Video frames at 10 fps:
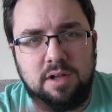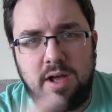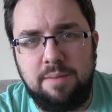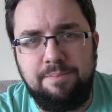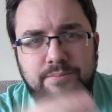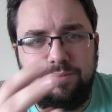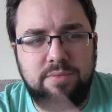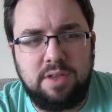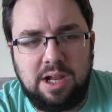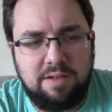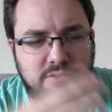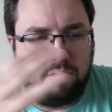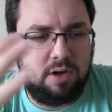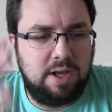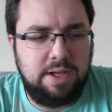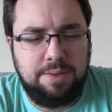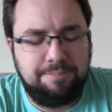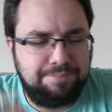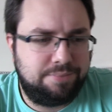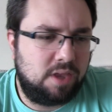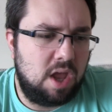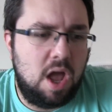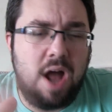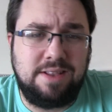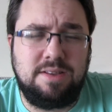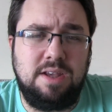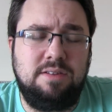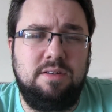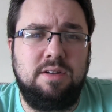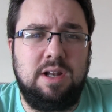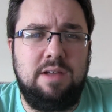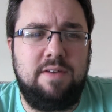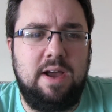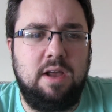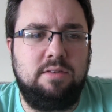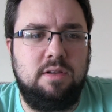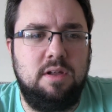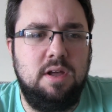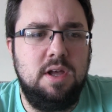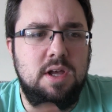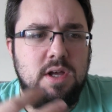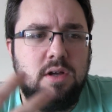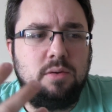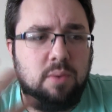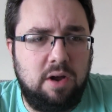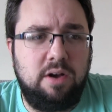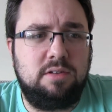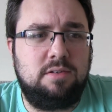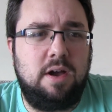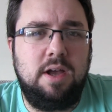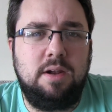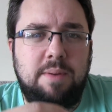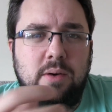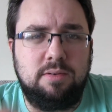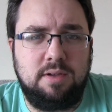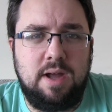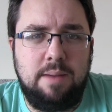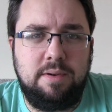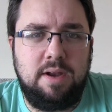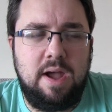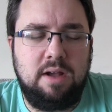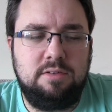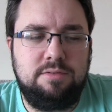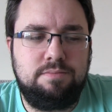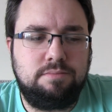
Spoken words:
They left it on a decent cliffhanger, so that we are excited about what's going to happen next.